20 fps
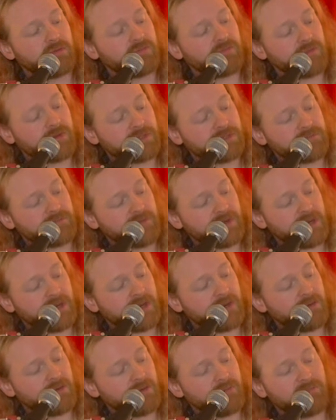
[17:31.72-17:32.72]
of the B
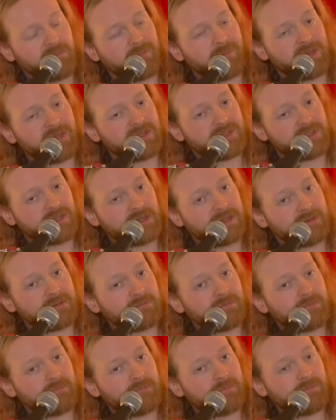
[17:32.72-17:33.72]
string.
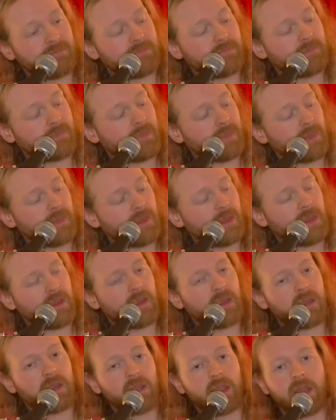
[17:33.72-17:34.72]
And then we're
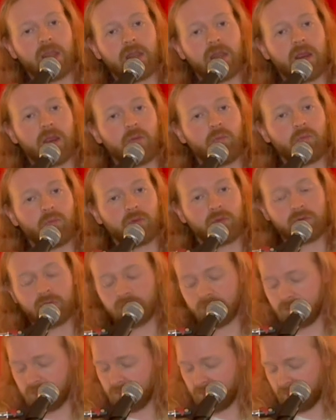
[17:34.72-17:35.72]
going to have
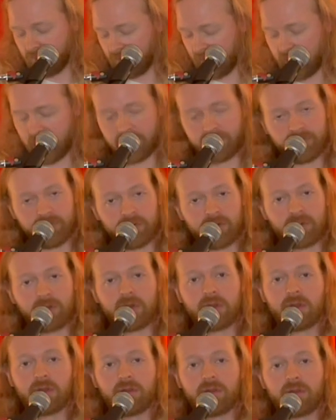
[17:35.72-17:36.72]
our
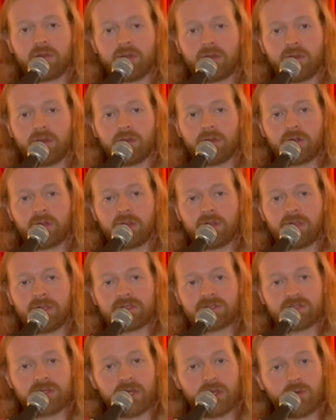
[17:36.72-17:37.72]
E string open.
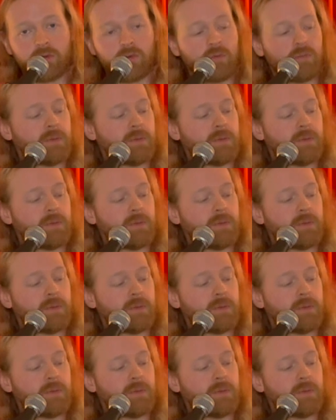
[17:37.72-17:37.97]
So